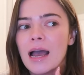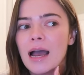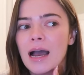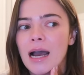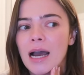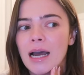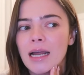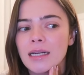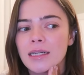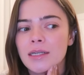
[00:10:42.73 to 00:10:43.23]

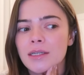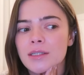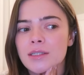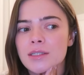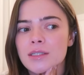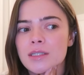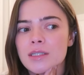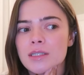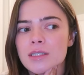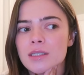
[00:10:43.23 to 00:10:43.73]

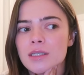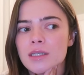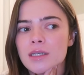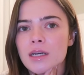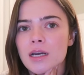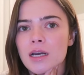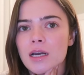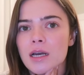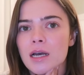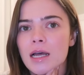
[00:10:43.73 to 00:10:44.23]
and
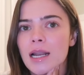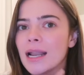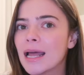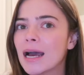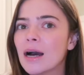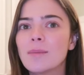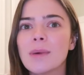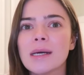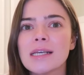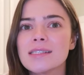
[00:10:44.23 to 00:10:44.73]

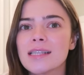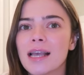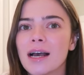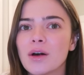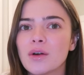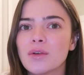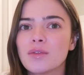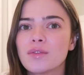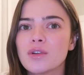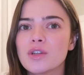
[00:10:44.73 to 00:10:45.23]
allow
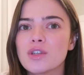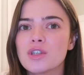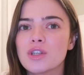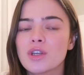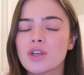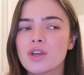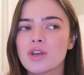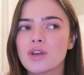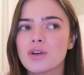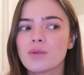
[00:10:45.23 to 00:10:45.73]
myself
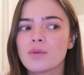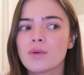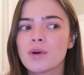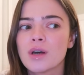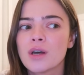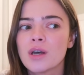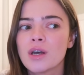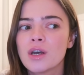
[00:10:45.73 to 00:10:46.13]
to